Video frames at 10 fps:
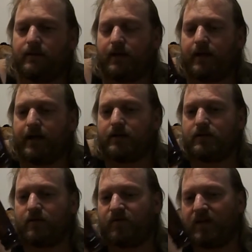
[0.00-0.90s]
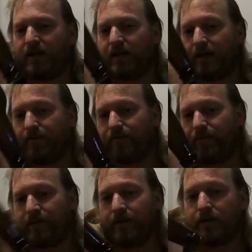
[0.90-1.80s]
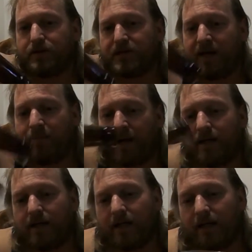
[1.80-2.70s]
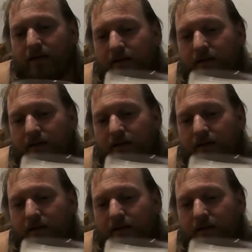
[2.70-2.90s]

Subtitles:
There you go, two finger head, champagne head,